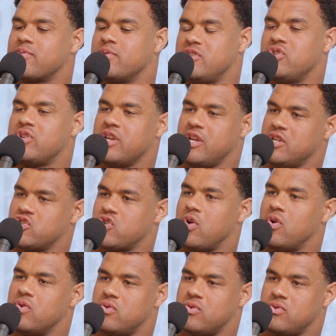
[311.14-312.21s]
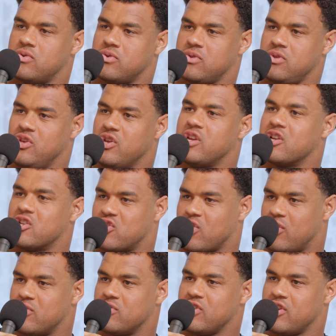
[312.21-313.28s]
what you can control. You can
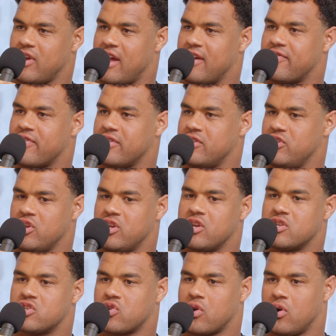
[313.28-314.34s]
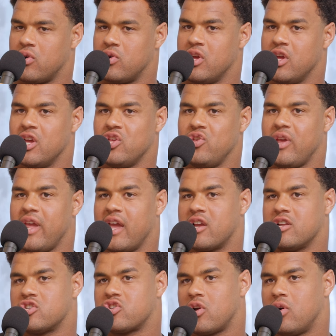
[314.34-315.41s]
control your effort. Exactly. You can control. You can't
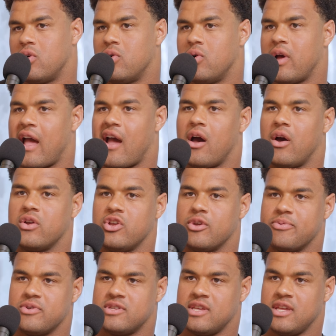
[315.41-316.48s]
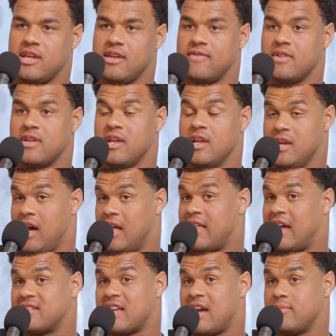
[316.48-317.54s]
control how you're perceived. A lot
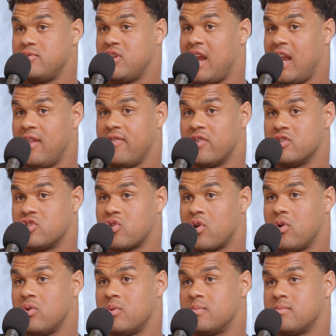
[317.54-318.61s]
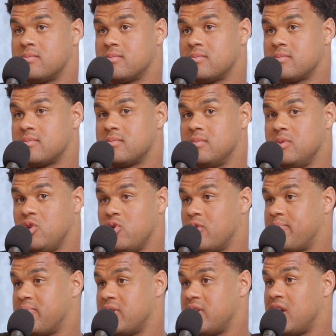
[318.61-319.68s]
of times, you can't even control your
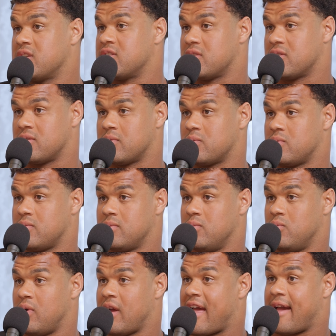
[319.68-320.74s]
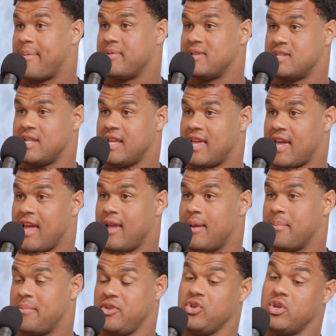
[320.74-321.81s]
production or what happens in the game,
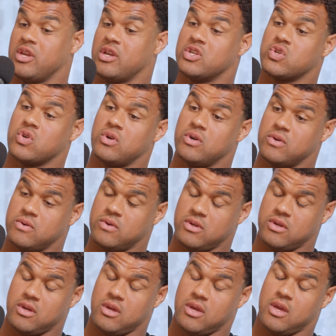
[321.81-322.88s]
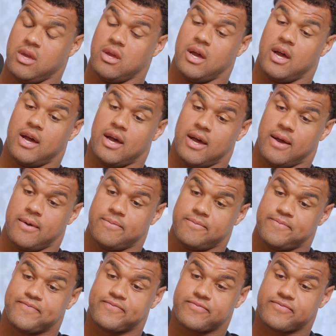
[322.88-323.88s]
but you can control um,